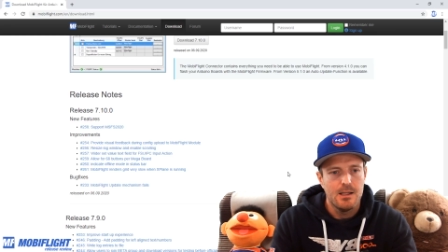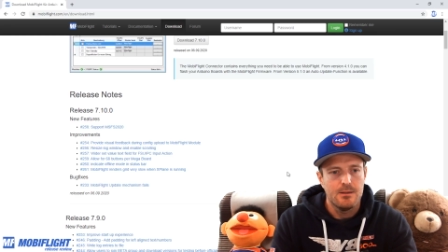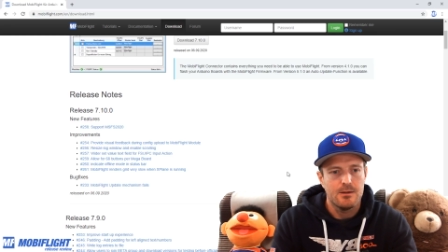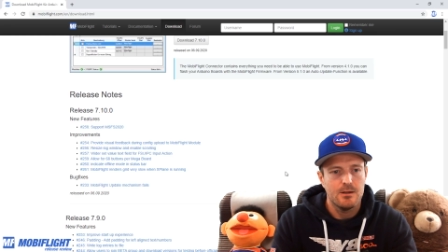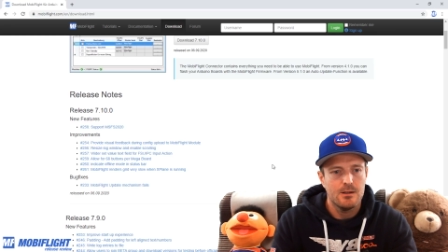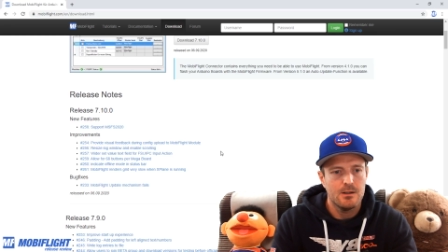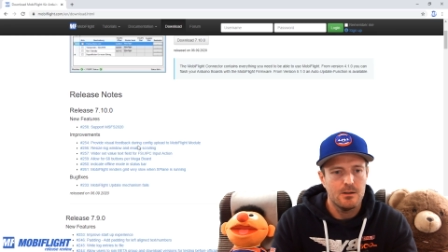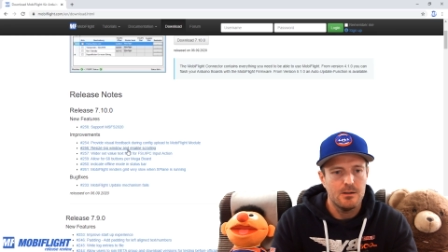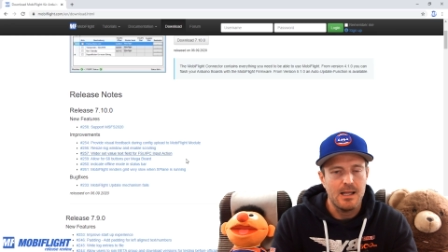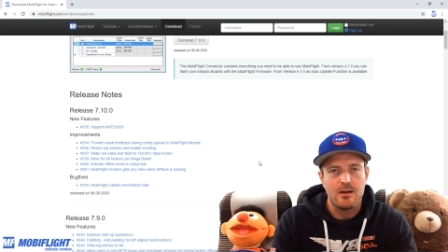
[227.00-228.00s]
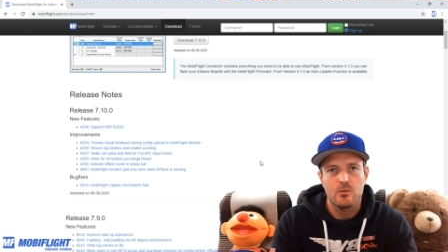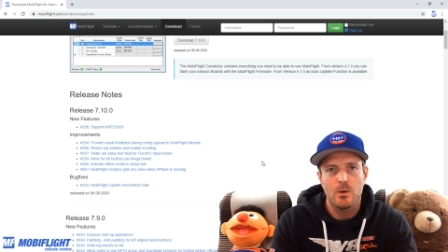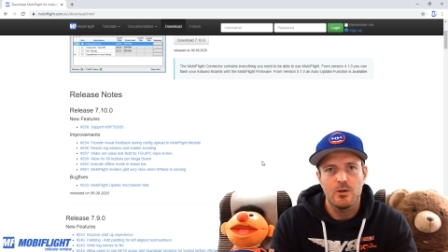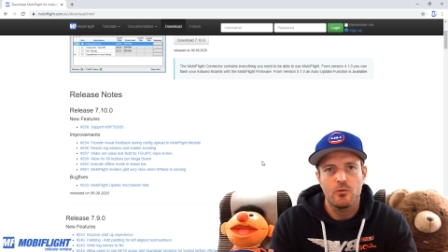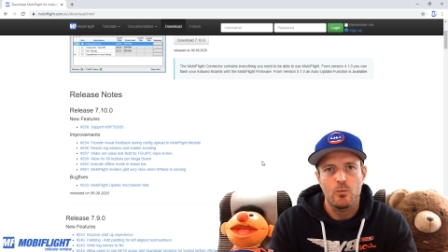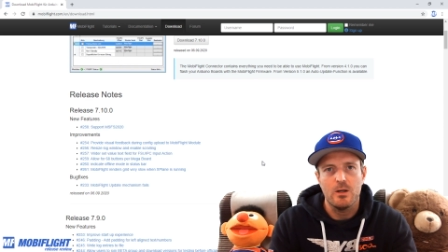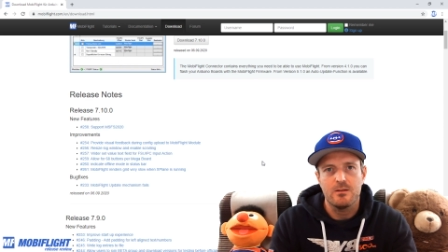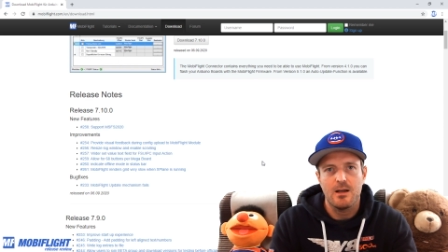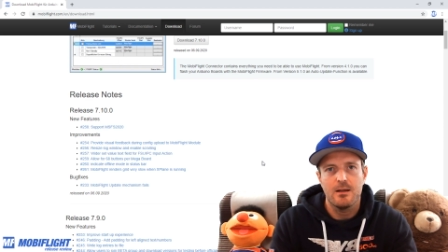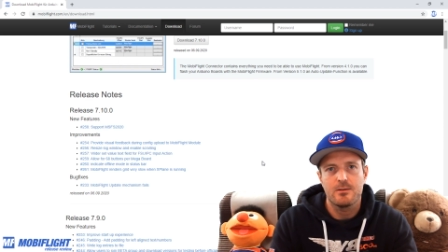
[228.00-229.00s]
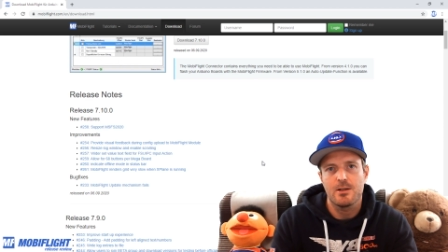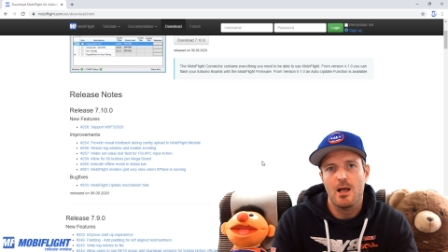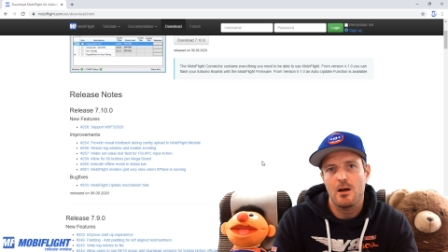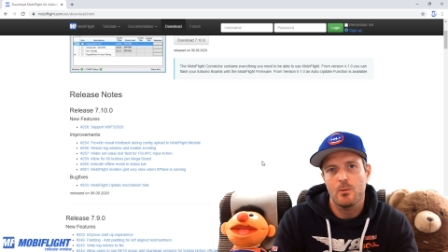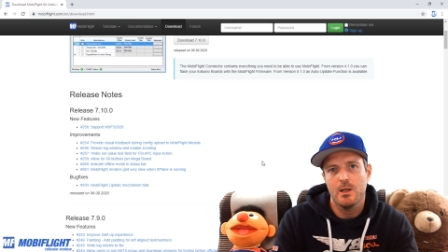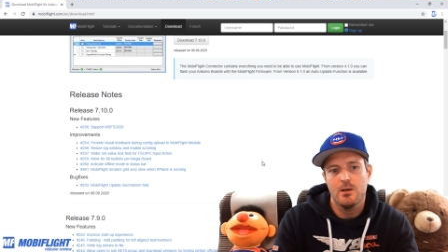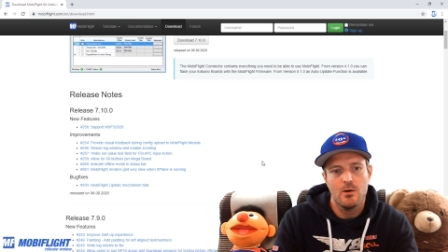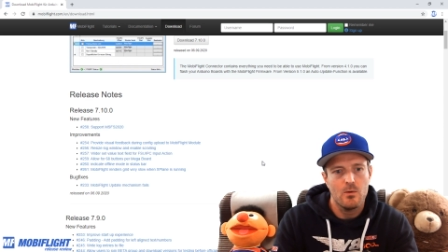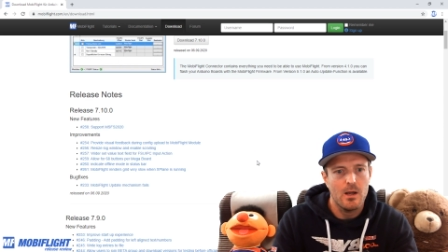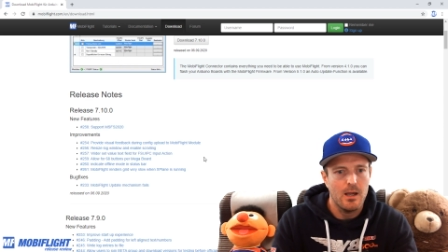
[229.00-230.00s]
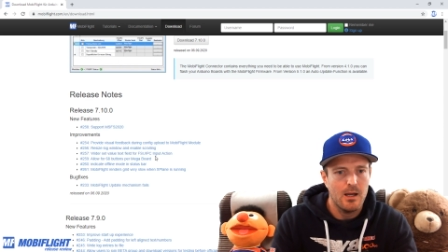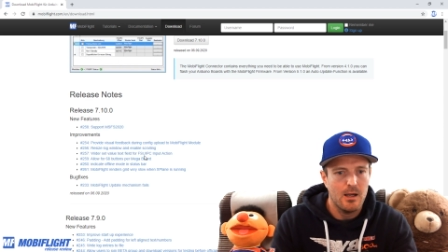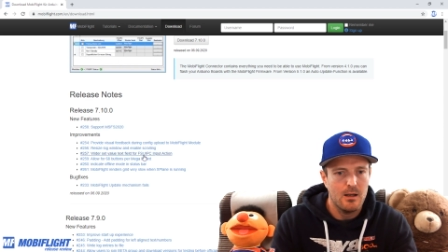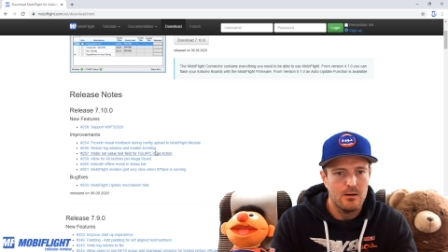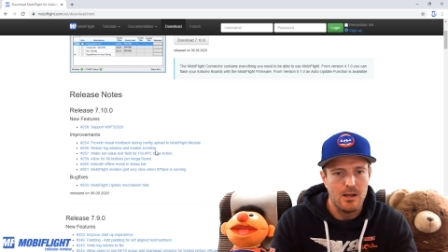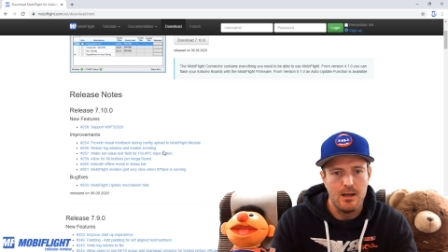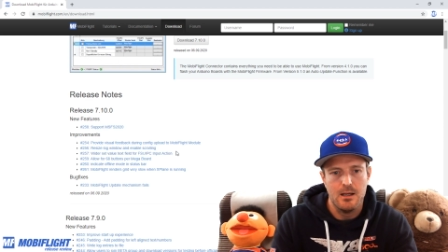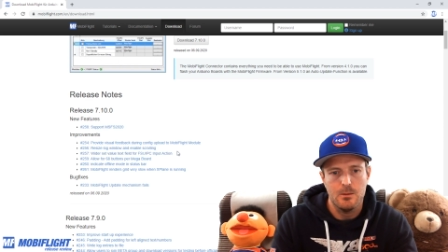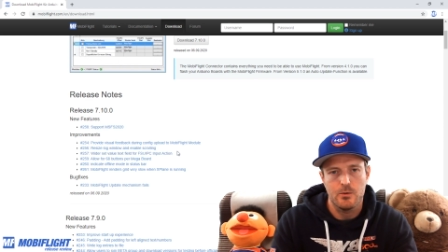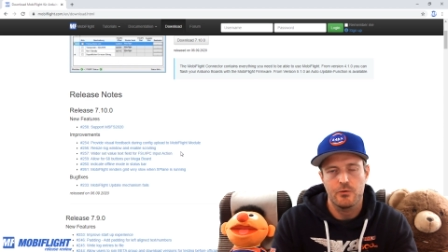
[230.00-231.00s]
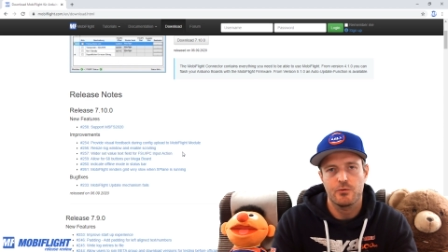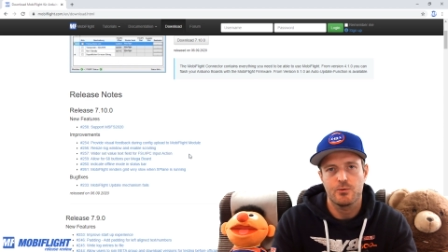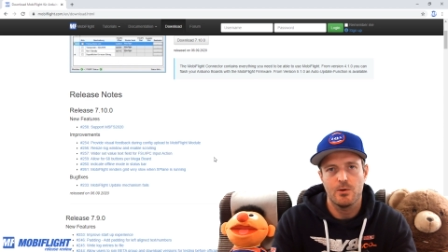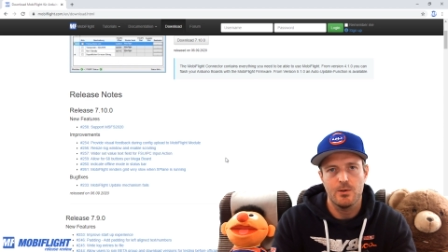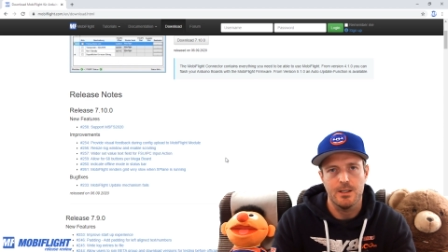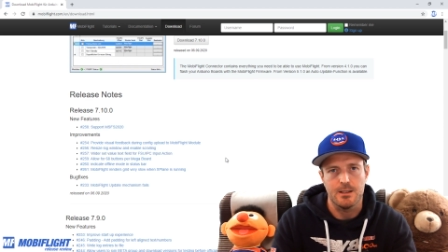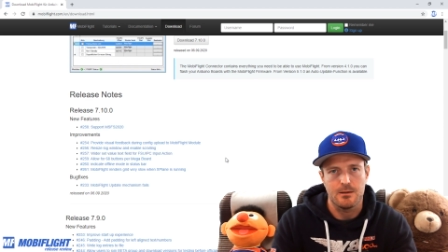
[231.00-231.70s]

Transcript: The next one is resize the log window and enable scrolling.